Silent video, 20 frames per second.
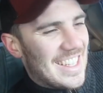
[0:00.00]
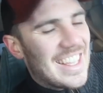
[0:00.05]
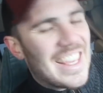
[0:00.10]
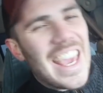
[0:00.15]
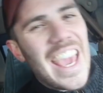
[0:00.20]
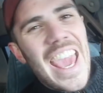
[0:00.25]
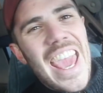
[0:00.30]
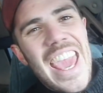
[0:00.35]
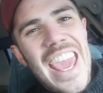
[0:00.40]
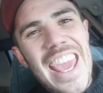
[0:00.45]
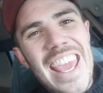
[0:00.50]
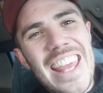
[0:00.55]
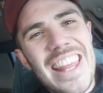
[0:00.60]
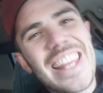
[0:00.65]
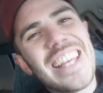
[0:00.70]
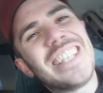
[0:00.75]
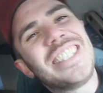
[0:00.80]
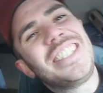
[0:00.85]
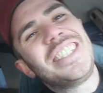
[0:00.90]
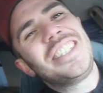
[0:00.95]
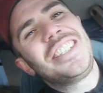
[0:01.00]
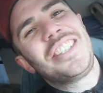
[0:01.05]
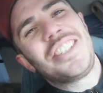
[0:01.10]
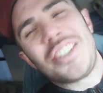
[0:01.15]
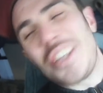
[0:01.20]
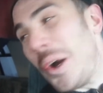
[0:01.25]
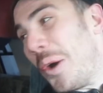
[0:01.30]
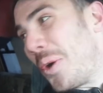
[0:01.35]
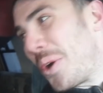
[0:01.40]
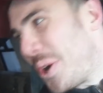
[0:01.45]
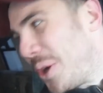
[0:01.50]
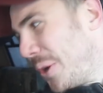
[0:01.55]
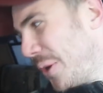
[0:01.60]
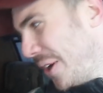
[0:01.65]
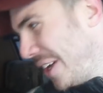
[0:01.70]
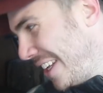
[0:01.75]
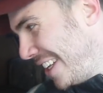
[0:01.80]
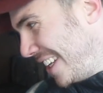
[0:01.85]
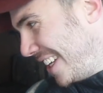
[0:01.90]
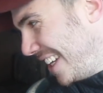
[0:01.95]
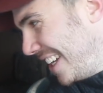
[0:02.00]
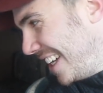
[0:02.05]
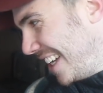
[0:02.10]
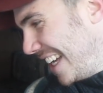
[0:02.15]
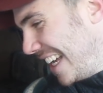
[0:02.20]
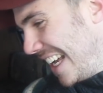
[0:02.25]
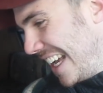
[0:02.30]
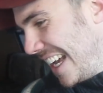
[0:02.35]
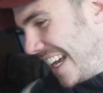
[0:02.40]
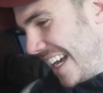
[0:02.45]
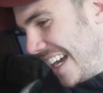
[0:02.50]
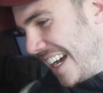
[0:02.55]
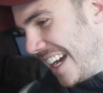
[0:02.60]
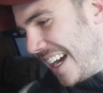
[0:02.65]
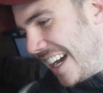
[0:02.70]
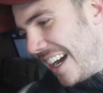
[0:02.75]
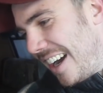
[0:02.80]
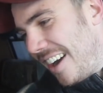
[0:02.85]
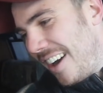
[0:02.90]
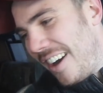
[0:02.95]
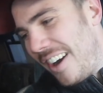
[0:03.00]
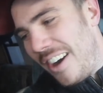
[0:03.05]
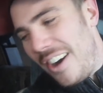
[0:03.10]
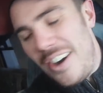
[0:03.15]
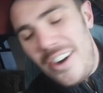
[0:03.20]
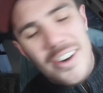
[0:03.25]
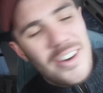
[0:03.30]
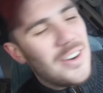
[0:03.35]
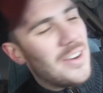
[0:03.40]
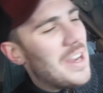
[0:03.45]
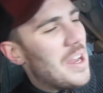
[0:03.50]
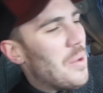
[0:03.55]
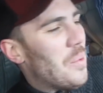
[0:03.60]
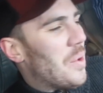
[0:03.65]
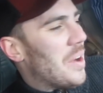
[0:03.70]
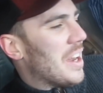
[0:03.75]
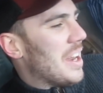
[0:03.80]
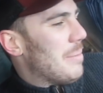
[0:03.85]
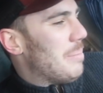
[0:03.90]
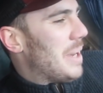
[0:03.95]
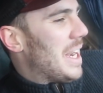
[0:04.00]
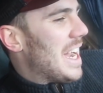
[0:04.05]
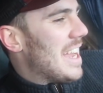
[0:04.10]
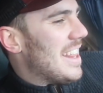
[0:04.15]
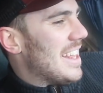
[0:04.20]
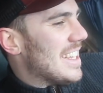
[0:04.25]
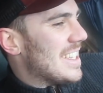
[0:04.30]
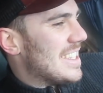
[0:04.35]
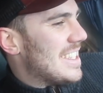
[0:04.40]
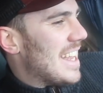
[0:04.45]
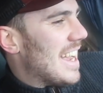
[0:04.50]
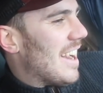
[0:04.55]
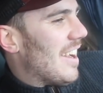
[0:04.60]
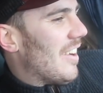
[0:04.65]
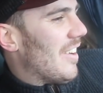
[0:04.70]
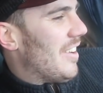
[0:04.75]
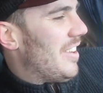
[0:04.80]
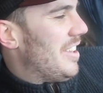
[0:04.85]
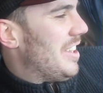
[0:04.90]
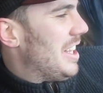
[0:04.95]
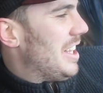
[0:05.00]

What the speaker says: Okay, this is so cool. Oh, I wanna buy this now.